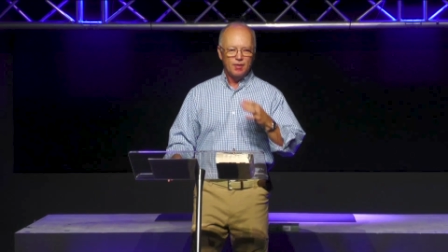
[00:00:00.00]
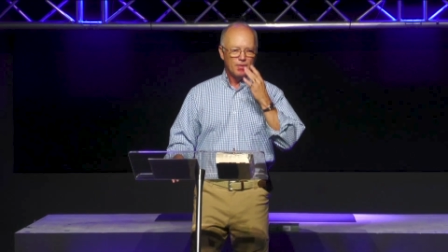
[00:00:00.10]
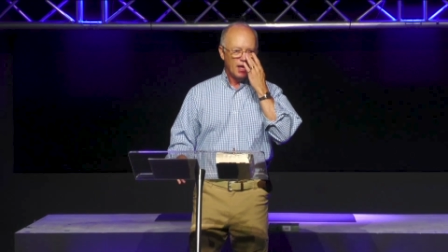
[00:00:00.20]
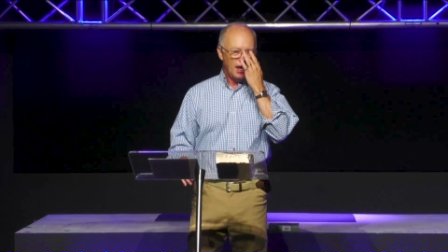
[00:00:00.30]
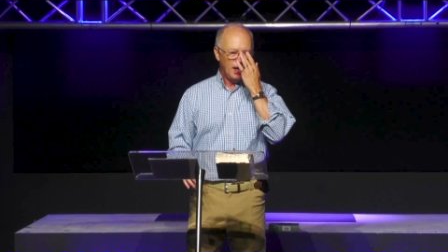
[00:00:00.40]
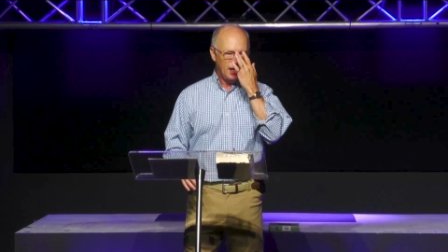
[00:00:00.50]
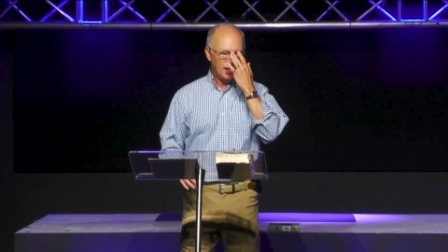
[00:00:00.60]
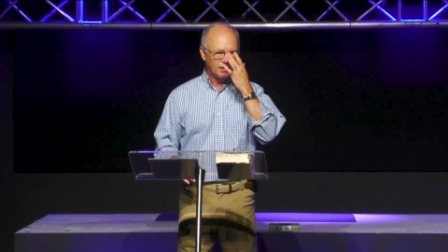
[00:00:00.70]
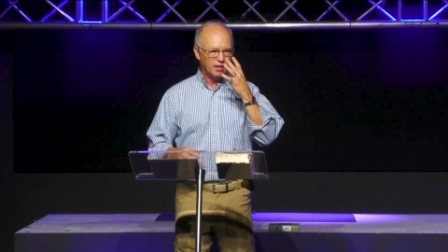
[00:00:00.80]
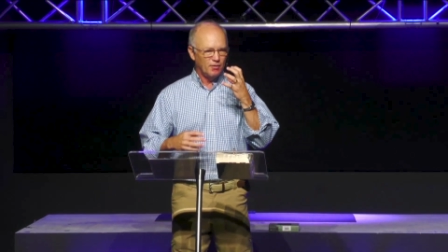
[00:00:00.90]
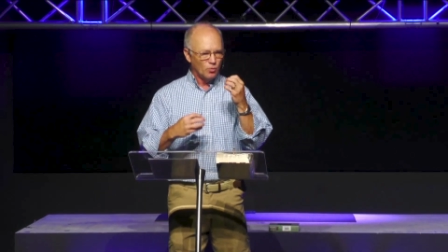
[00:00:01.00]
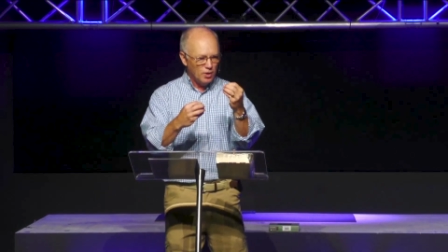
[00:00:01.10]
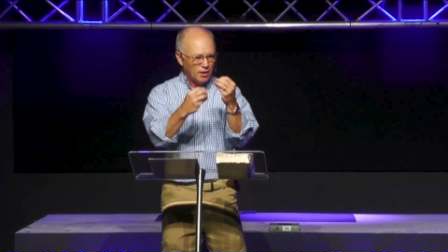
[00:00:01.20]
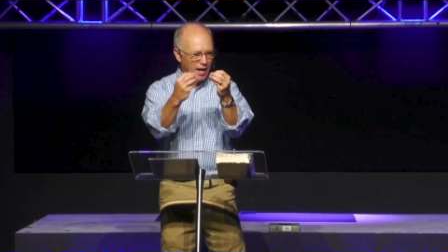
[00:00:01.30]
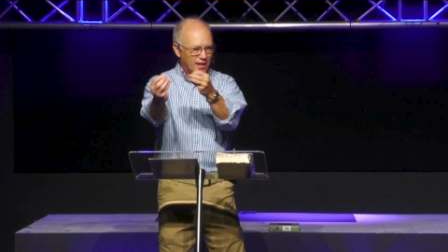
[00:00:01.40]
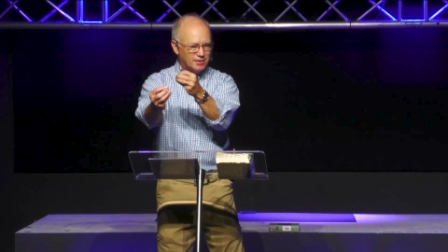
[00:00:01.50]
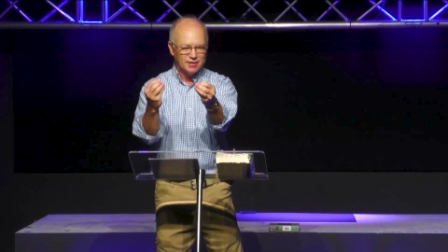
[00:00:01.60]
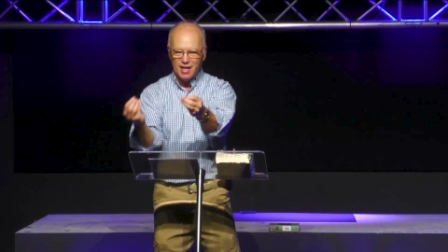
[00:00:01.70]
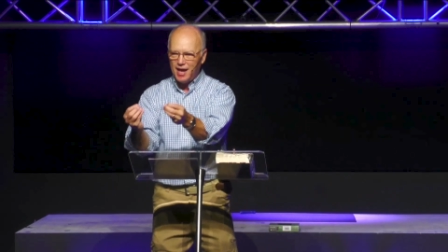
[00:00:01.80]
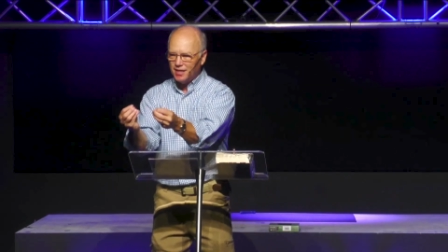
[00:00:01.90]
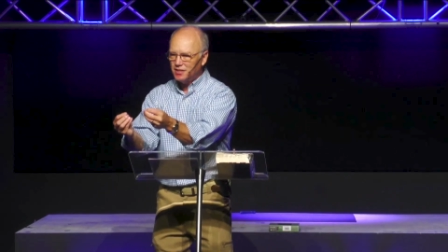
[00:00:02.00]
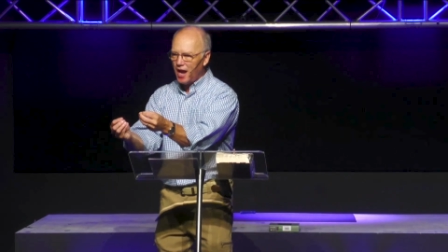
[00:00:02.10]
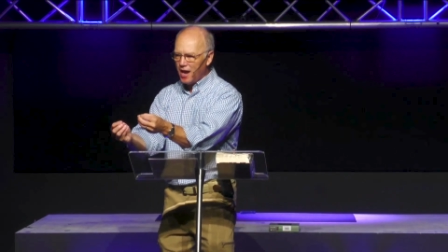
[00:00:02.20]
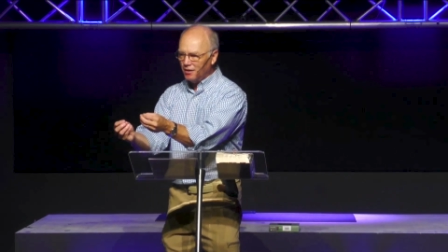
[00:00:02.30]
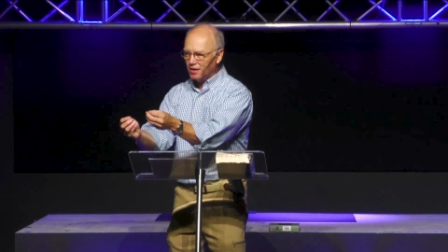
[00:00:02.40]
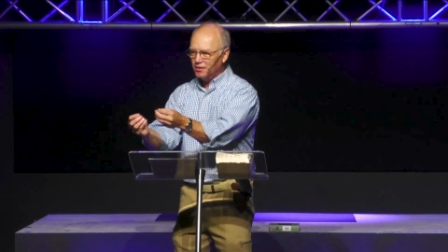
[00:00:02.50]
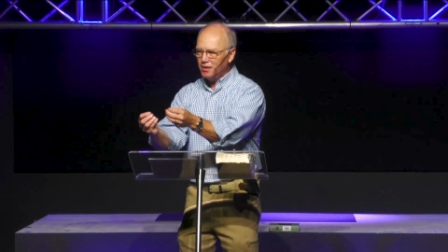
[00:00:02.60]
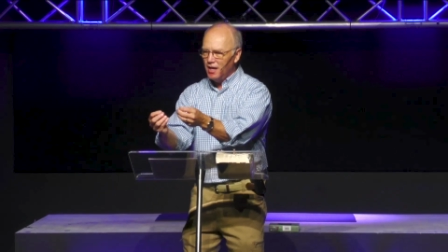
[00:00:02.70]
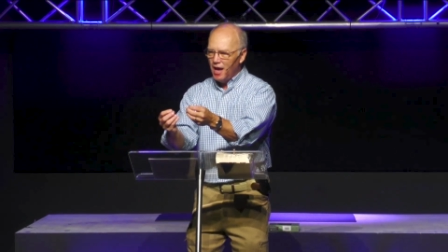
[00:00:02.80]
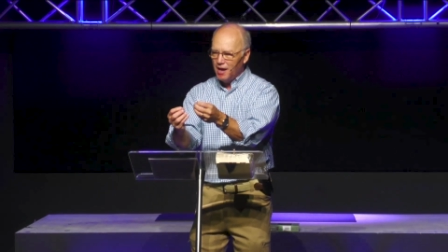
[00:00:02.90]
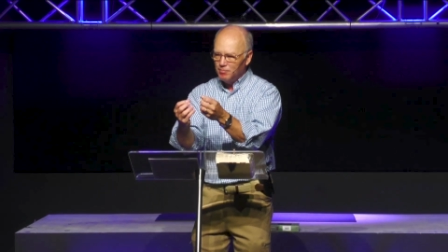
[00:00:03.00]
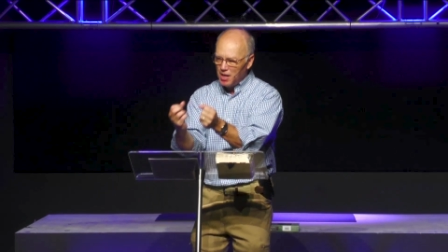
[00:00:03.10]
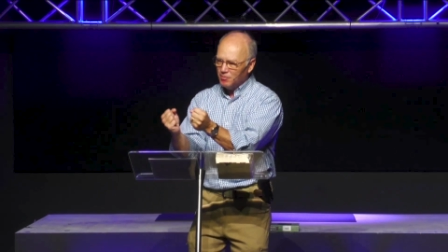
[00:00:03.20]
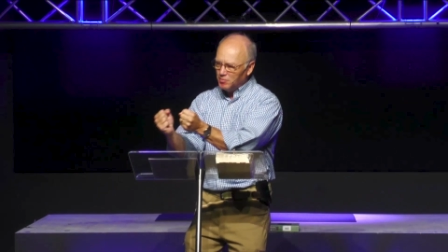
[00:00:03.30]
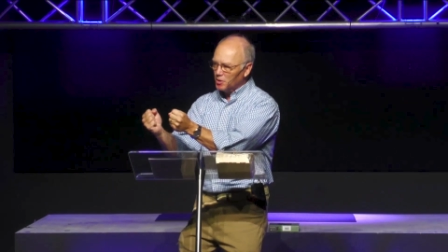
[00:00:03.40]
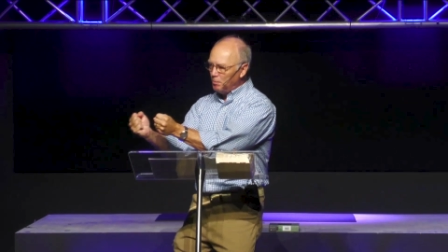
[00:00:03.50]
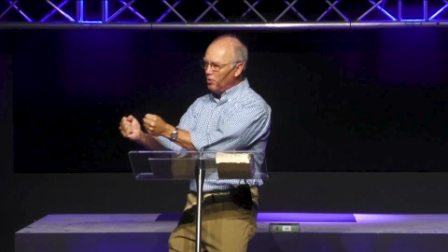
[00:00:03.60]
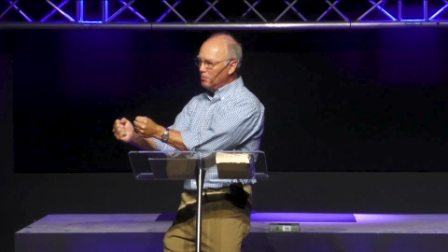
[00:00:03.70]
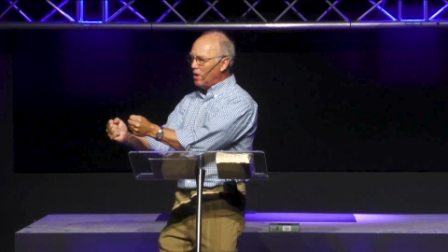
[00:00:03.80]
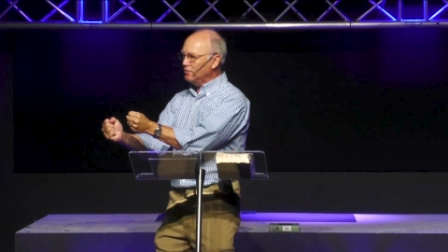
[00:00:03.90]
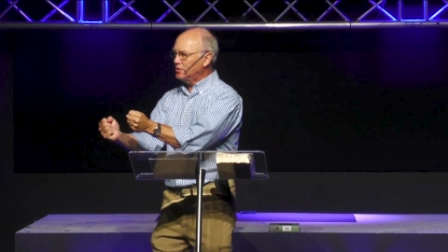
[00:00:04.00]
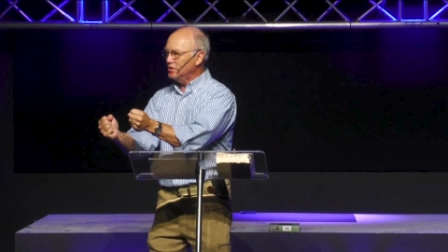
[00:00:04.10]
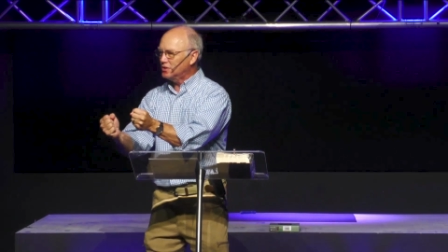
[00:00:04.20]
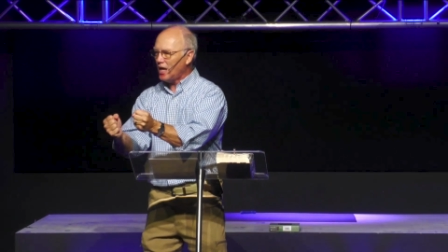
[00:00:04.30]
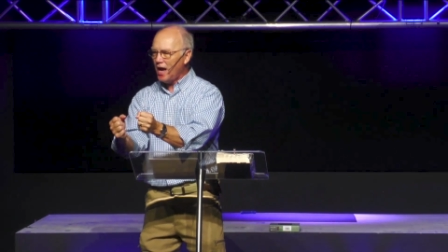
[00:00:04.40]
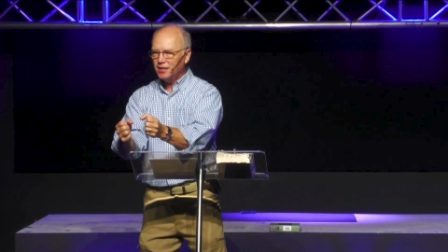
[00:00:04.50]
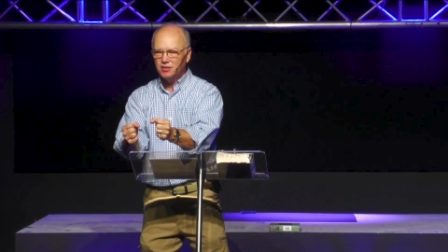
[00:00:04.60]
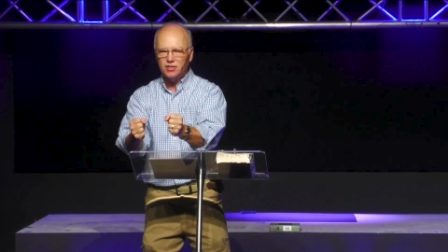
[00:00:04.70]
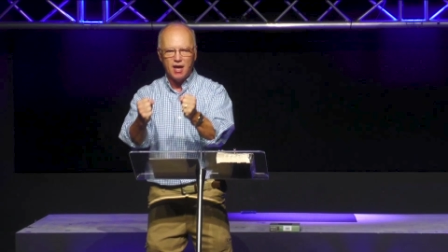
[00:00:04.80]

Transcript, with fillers: and realize that they had talent and be able to pull them off to the side and say,